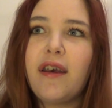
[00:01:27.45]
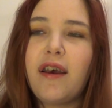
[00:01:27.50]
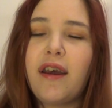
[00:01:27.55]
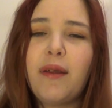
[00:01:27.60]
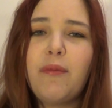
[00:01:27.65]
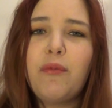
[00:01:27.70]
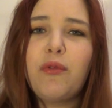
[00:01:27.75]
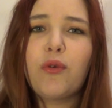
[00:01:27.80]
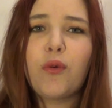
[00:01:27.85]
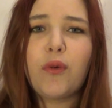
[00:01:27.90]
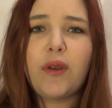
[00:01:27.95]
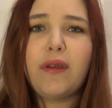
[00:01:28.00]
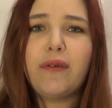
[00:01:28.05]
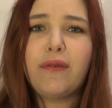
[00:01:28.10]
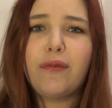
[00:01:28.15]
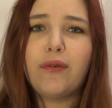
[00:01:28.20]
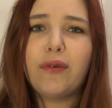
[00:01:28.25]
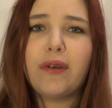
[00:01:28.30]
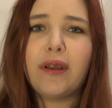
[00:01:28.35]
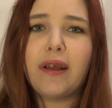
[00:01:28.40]
And I'm
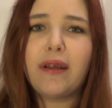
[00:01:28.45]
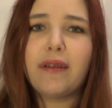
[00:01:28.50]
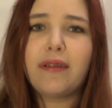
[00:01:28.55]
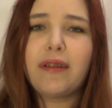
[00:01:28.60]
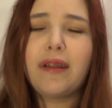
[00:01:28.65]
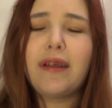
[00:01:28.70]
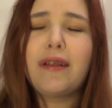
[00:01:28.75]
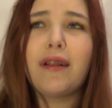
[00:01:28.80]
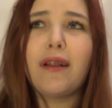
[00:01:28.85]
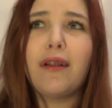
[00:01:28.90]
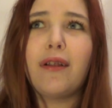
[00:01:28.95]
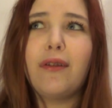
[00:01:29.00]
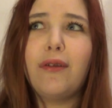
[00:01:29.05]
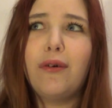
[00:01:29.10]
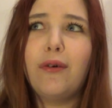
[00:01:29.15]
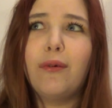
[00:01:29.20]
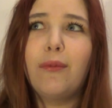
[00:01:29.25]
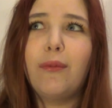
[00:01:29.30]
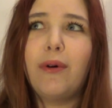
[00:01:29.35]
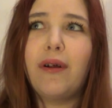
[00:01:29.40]
24 now, so that's a
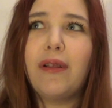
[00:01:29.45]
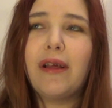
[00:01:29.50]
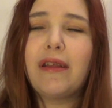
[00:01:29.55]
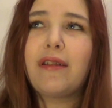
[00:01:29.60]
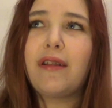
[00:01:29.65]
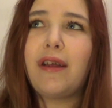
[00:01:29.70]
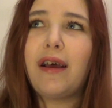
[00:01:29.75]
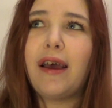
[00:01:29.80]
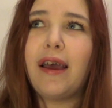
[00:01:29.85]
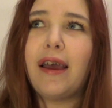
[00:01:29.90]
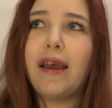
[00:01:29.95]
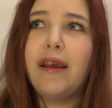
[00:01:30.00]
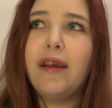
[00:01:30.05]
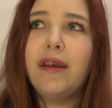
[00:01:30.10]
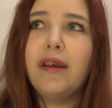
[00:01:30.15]
long while. That's like